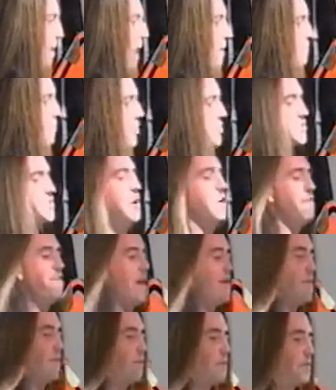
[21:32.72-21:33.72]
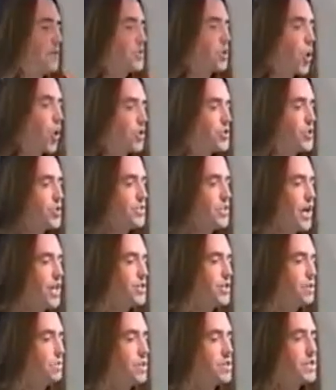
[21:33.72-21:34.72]
My personal favorite from the torture
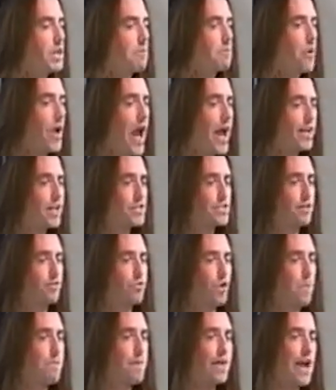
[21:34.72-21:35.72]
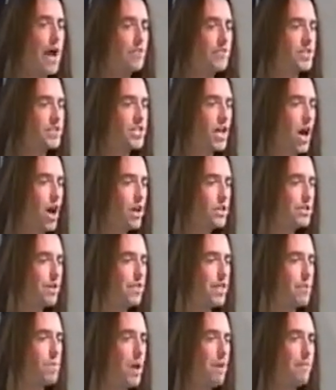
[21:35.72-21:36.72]
dungeon was the practice of ripping out the tongues
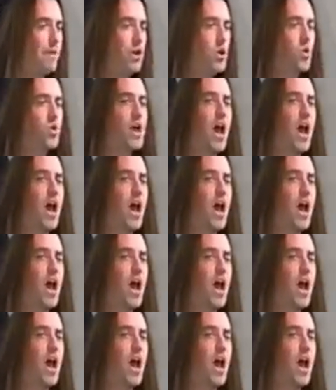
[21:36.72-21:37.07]
of the women who